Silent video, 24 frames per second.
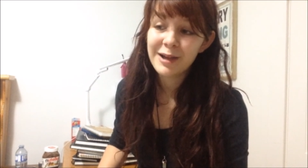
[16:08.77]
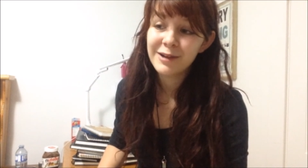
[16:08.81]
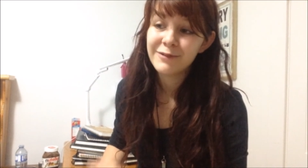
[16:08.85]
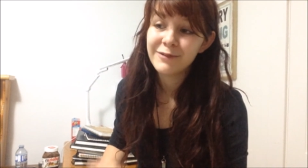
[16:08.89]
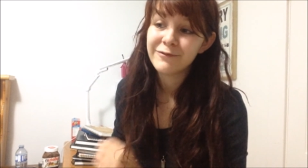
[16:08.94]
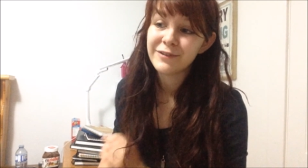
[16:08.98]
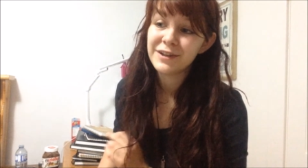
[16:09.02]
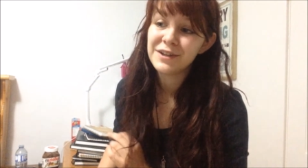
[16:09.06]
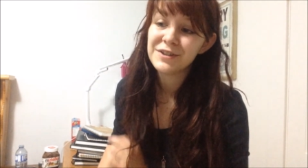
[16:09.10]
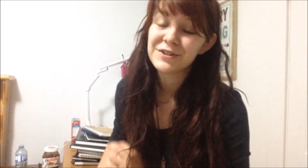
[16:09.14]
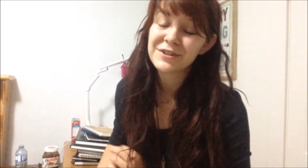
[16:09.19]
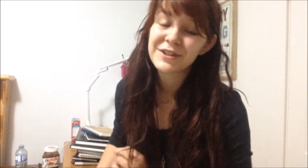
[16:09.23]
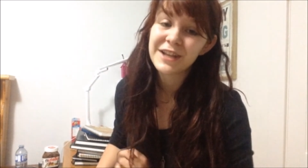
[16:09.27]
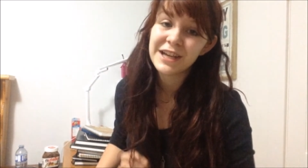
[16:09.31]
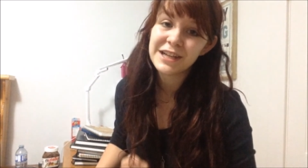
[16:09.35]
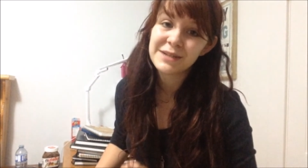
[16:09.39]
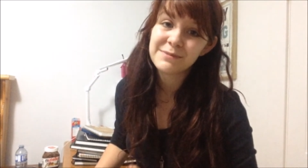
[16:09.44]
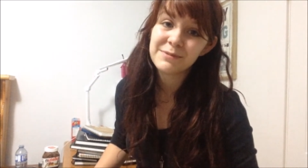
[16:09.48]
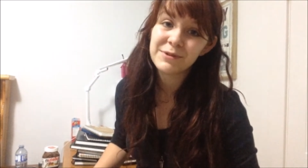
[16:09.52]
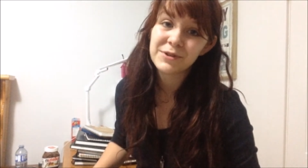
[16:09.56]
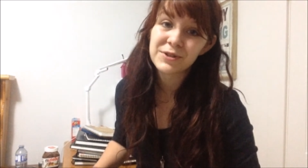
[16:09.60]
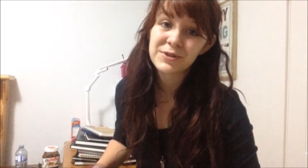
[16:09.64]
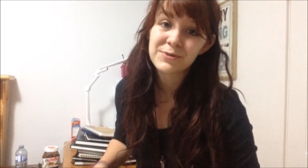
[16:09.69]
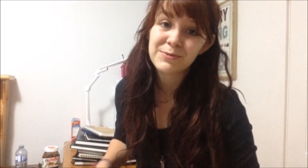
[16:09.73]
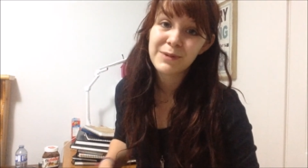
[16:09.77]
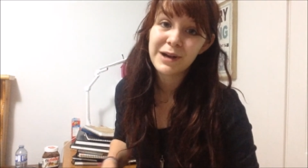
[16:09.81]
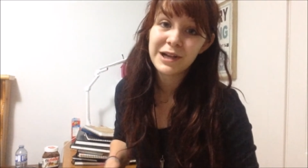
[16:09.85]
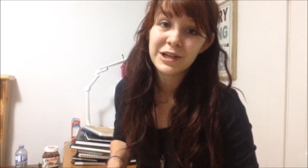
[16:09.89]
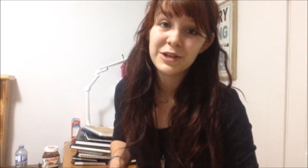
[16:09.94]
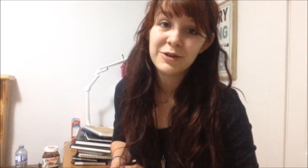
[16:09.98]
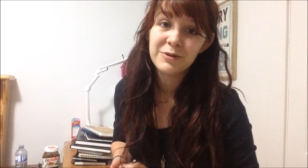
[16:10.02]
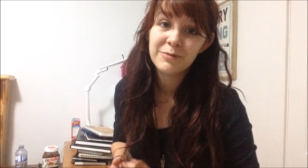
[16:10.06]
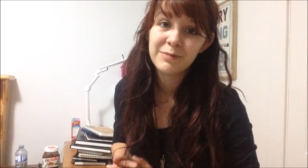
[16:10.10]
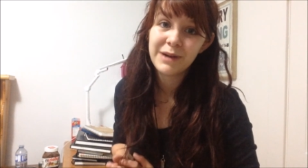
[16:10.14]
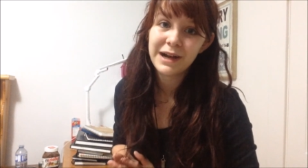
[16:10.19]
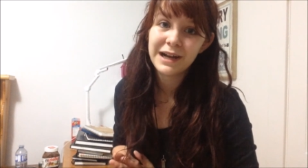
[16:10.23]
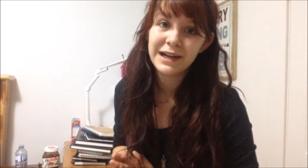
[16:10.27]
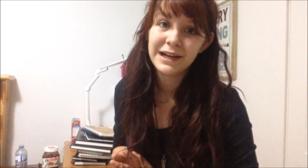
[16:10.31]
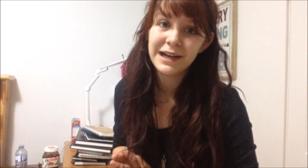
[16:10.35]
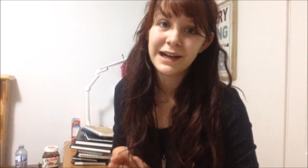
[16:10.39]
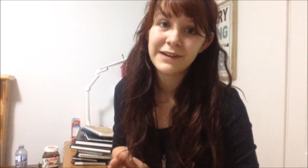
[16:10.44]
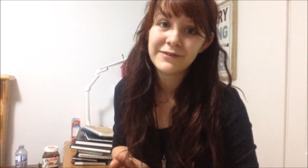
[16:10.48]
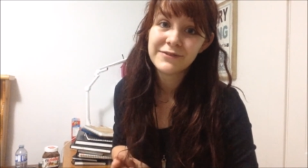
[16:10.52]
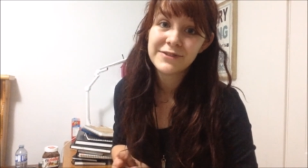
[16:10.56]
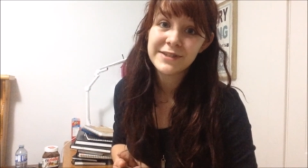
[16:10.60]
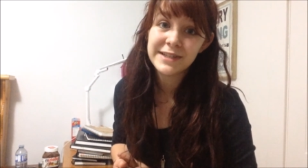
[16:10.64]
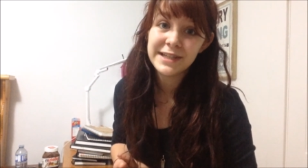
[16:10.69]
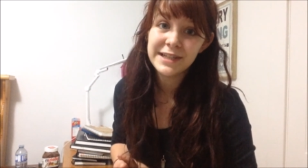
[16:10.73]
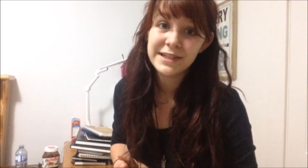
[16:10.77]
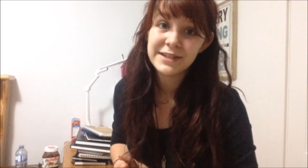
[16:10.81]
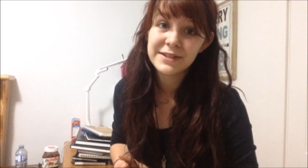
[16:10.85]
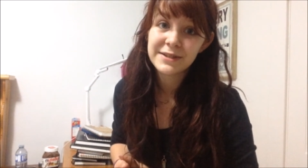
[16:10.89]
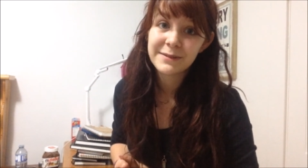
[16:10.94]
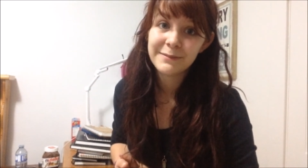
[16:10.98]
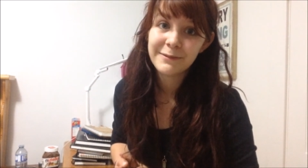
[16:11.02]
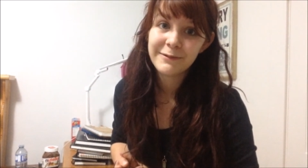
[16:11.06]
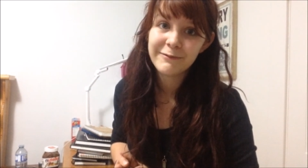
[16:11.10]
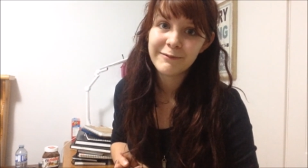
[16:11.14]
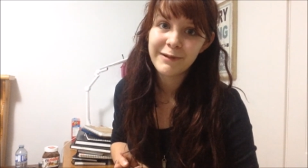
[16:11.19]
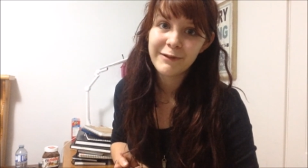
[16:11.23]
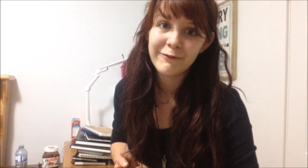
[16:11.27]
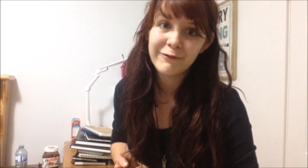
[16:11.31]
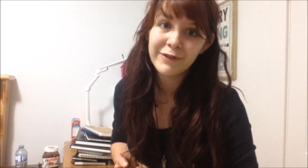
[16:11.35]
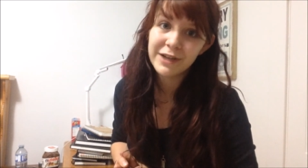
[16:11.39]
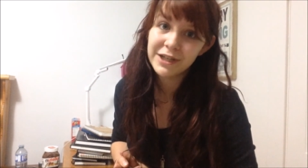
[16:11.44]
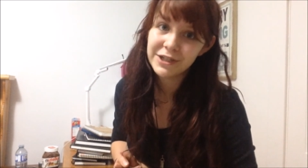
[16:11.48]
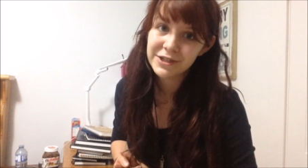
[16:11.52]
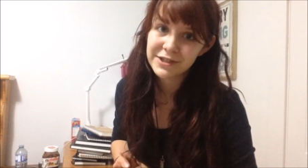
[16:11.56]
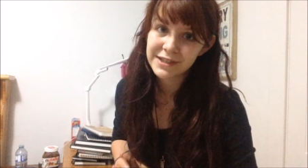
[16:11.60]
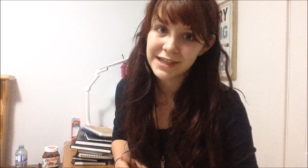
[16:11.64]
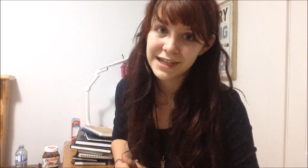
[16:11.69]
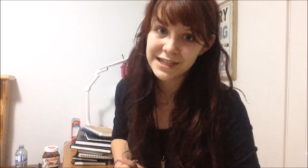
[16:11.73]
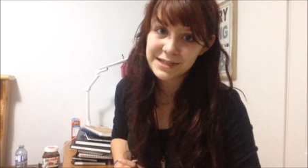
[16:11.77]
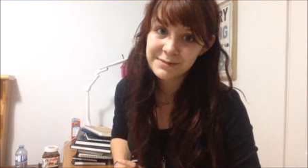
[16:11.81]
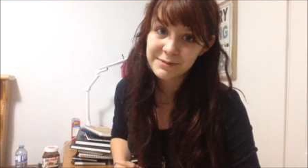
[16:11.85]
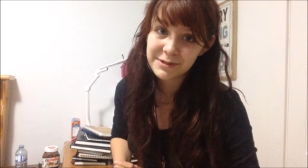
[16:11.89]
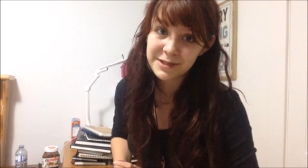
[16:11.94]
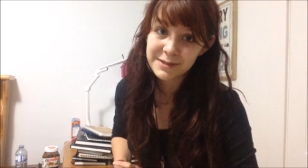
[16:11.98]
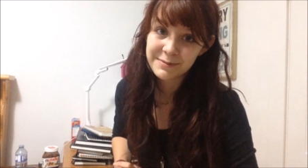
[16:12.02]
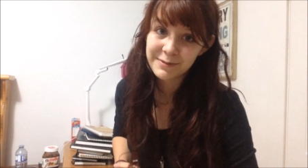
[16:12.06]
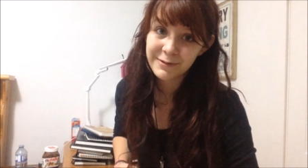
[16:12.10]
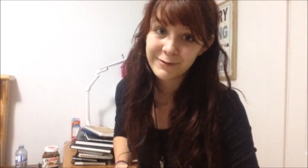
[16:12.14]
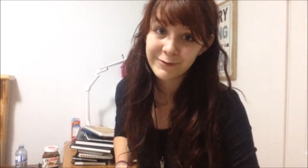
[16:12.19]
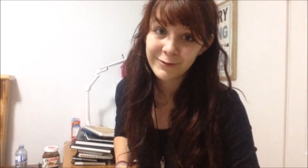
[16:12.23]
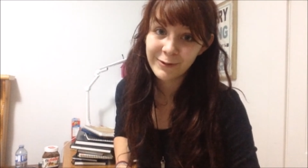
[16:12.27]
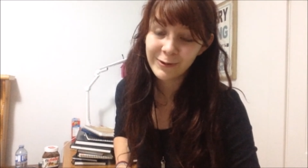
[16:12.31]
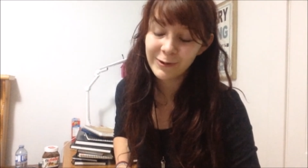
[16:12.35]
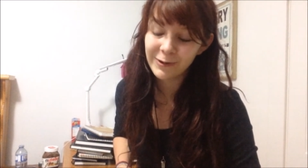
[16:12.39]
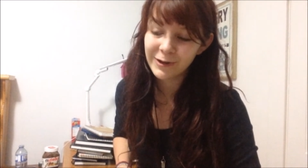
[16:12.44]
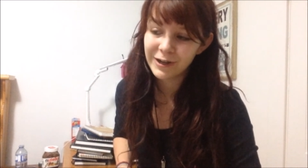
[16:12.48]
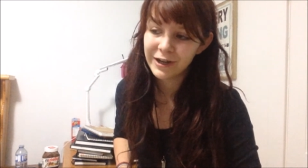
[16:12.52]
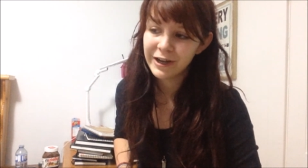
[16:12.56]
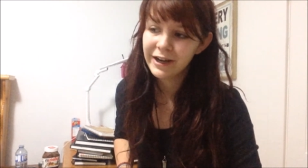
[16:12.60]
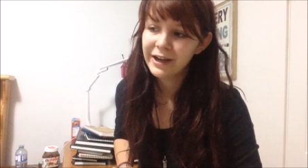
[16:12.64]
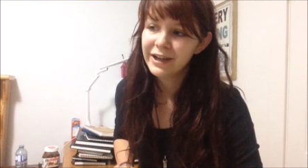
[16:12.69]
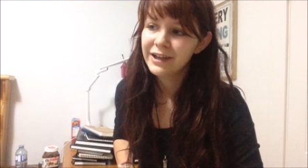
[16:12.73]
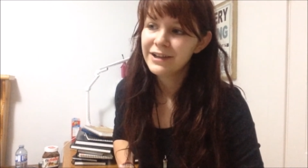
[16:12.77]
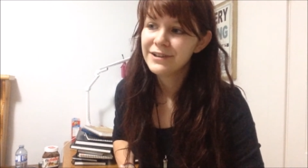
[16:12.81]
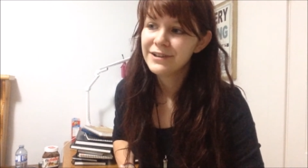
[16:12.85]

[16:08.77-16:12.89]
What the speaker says: unfinished sketchbooks while you might have seen some of my finished sketchbooks before.